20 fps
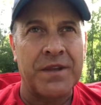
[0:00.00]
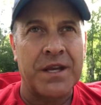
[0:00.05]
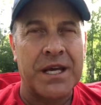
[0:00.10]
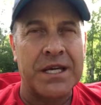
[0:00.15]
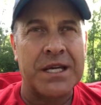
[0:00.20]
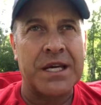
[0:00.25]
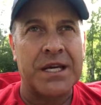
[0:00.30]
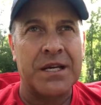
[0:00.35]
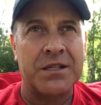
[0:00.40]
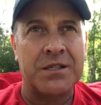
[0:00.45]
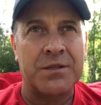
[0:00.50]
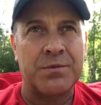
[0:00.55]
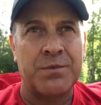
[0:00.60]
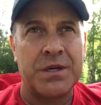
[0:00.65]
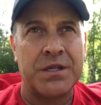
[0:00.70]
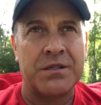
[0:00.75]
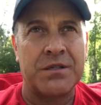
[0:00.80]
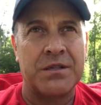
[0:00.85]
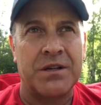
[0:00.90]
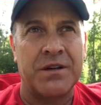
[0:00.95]
I can't
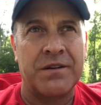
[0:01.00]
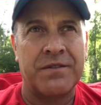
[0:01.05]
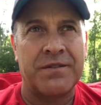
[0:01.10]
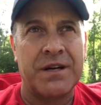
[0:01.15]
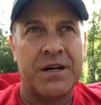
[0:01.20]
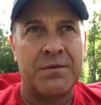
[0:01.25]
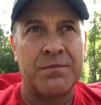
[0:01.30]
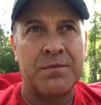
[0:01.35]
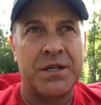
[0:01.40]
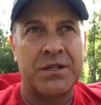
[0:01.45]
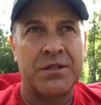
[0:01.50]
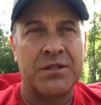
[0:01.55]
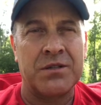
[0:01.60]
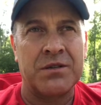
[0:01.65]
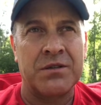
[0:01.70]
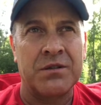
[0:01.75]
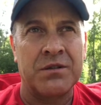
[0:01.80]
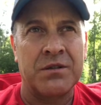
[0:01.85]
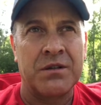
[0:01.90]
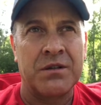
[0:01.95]
express enough how much